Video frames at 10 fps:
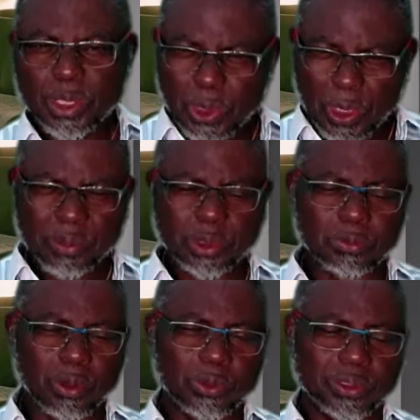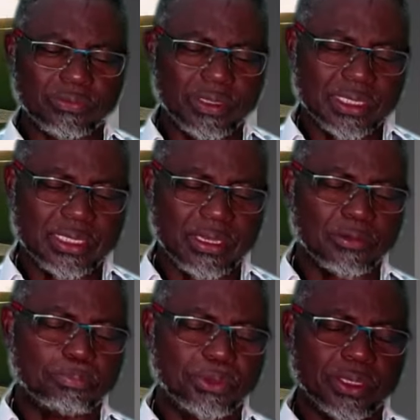Join me tomorrow evening,
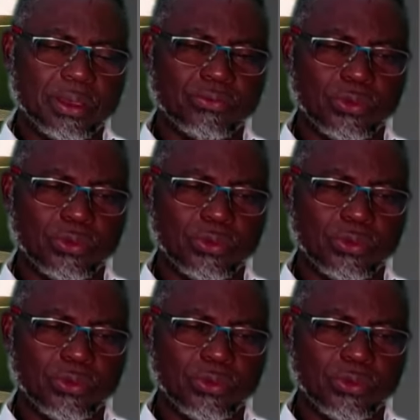7 p.m.